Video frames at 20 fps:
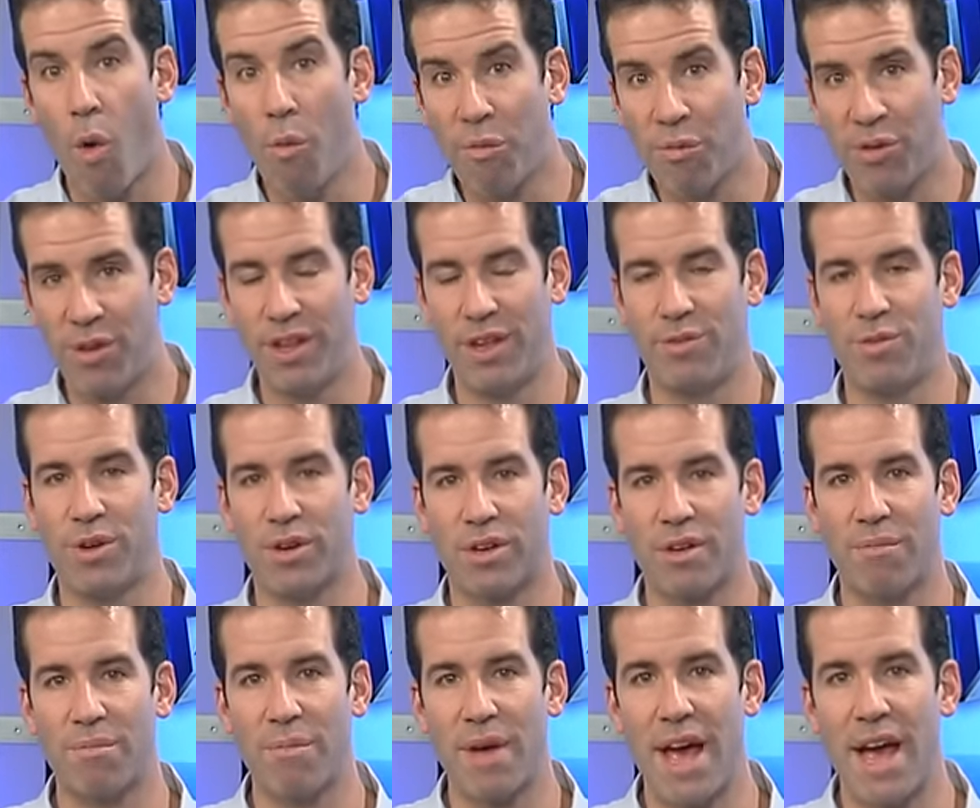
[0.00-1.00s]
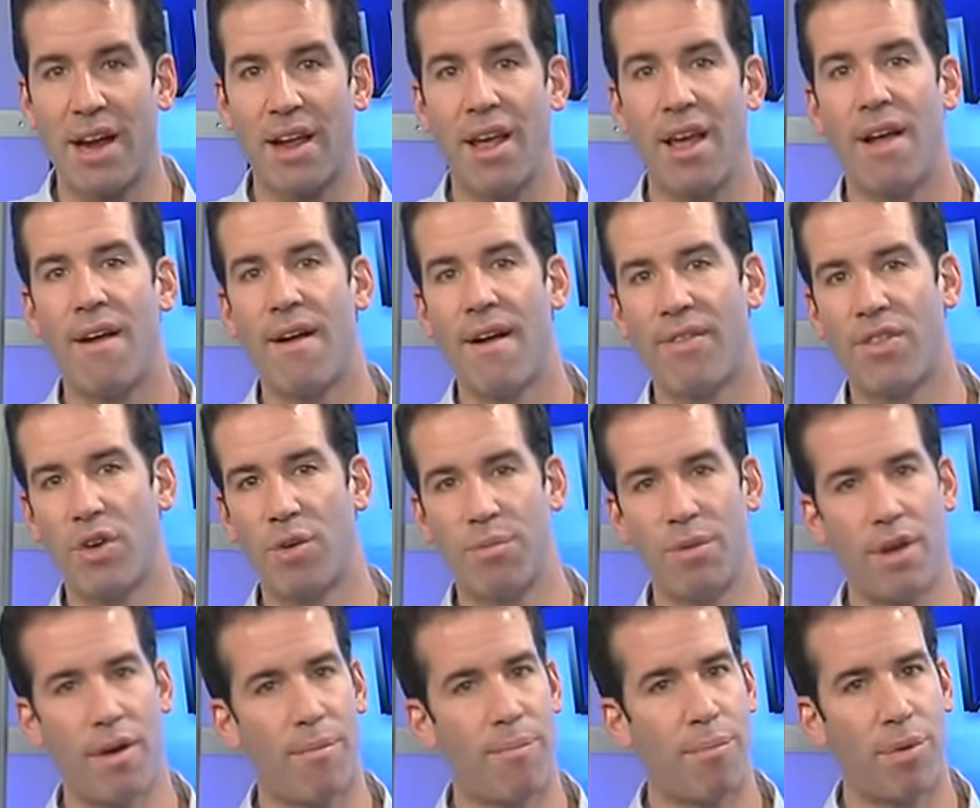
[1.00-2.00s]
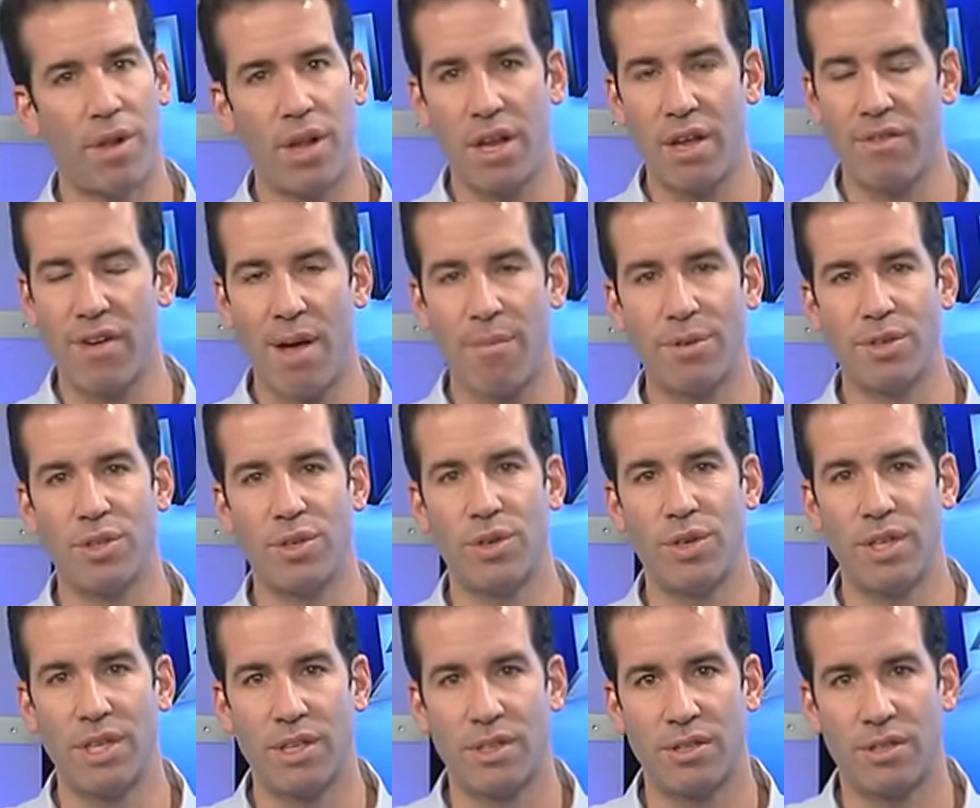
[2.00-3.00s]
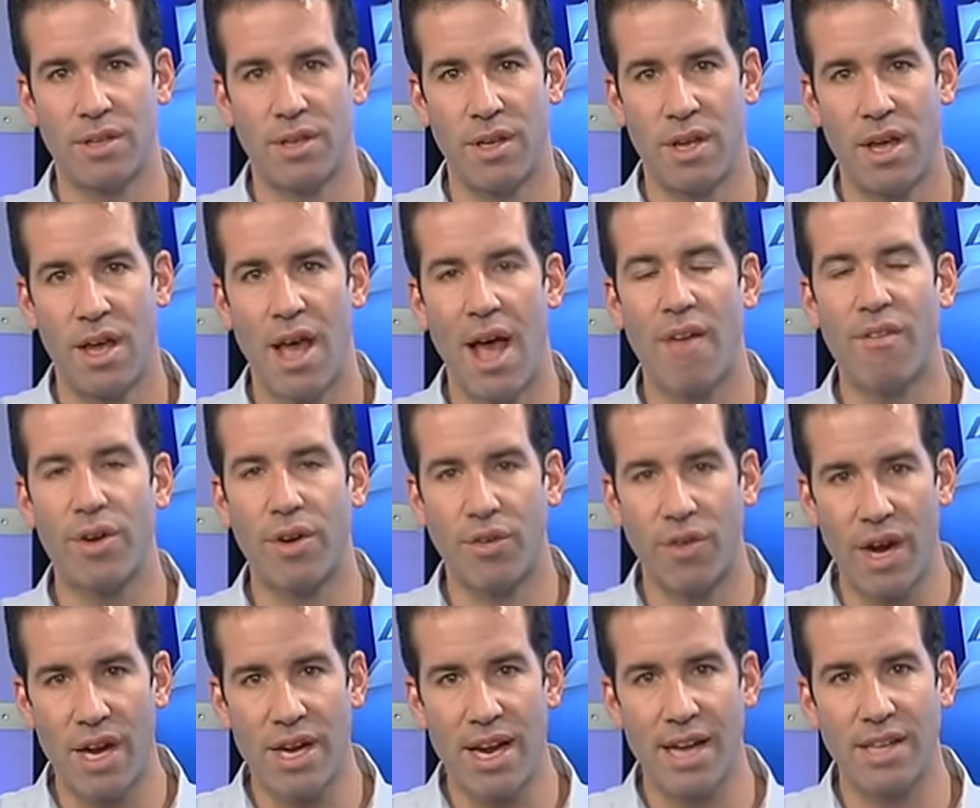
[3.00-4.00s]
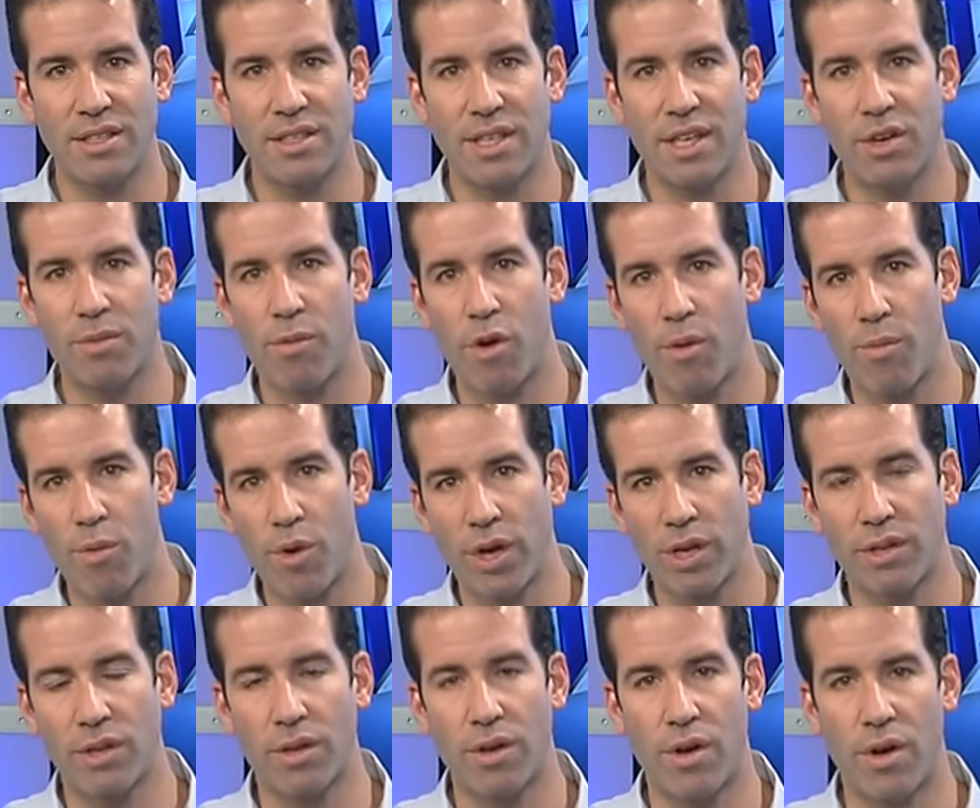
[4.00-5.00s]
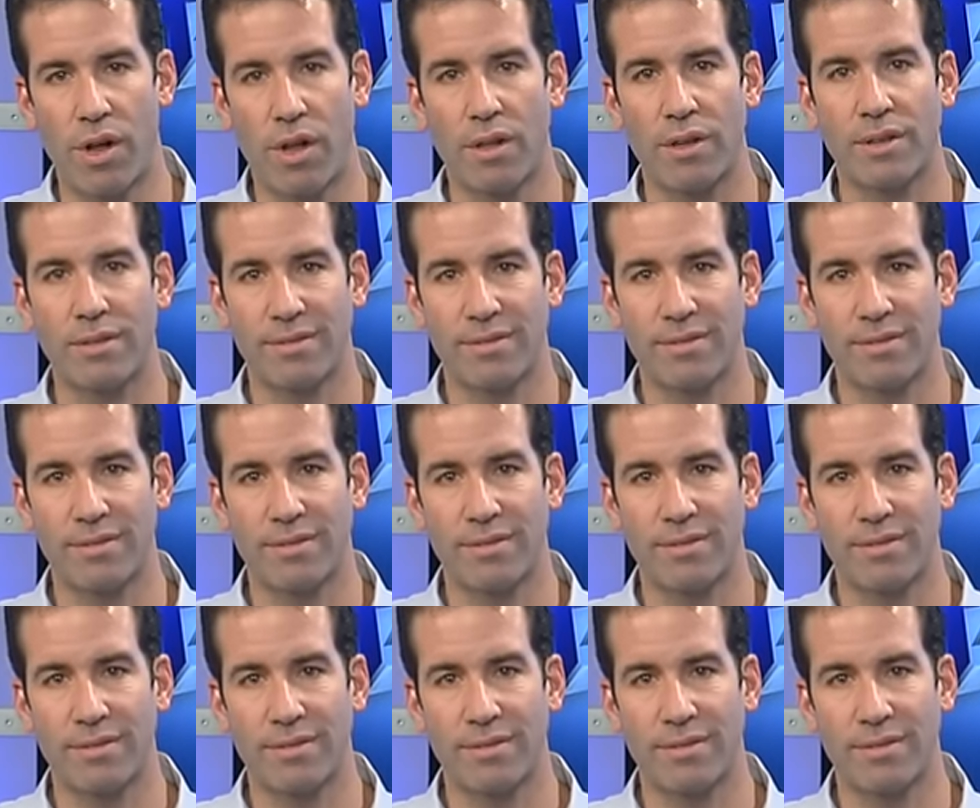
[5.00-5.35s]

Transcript: hopefully will come back and there'll be a, plenty of opportunities. Have a great night. See you tomorrow morning at the call.